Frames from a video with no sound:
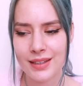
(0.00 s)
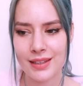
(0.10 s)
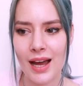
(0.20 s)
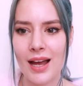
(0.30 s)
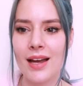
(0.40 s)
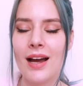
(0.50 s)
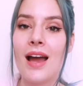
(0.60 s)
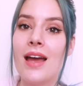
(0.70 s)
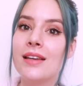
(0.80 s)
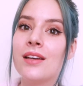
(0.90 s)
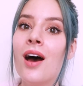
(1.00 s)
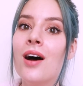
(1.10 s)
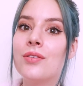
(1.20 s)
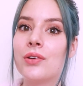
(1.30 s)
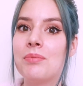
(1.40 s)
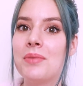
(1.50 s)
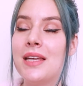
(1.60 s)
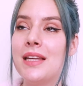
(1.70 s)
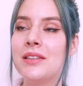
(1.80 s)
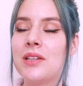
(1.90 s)
yeah, and for
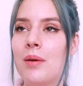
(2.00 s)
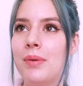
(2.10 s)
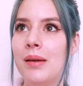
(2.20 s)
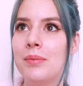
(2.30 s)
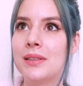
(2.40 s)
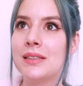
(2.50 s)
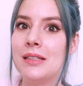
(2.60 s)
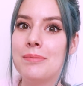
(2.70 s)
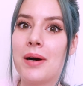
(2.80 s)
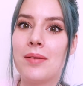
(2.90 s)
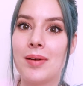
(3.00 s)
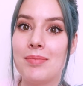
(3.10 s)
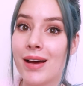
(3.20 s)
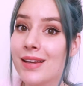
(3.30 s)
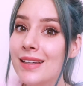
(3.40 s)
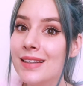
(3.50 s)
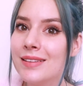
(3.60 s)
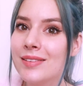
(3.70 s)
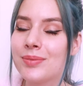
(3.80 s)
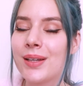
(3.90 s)
me, not being able to sleep on my
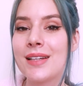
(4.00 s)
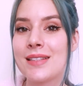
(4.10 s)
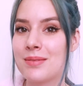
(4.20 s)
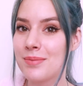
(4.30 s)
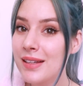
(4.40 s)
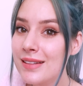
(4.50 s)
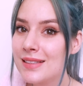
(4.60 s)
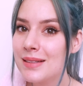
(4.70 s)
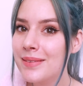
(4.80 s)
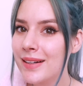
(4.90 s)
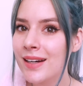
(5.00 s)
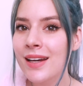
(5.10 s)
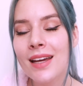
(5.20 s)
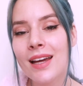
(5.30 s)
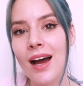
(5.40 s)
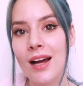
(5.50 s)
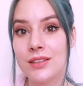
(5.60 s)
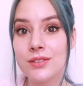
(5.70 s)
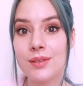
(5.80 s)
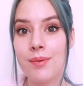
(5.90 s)
belly because I'm a belly sleeper, I
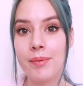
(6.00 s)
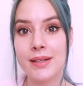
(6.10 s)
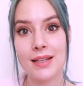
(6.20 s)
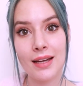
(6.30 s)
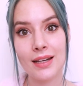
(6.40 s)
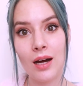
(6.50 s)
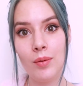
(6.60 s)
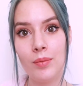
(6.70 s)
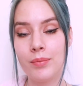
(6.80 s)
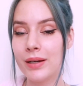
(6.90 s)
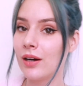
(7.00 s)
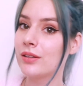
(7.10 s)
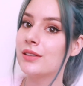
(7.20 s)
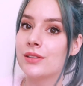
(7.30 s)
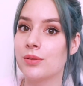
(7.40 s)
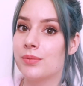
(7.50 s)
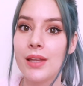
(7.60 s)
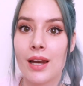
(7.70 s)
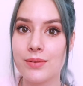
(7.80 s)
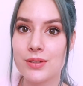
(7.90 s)
do sleep on my side now. My doctor told me
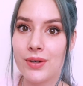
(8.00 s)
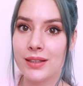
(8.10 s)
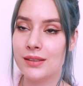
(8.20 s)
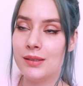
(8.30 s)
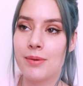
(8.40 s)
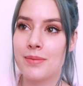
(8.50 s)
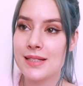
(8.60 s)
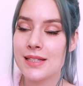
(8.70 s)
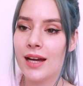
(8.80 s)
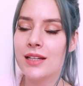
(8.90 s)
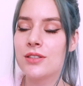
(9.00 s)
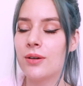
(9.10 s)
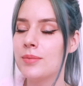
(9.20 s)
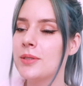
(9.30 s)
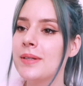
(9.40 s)
that I was fine to sleep on my side, so I'm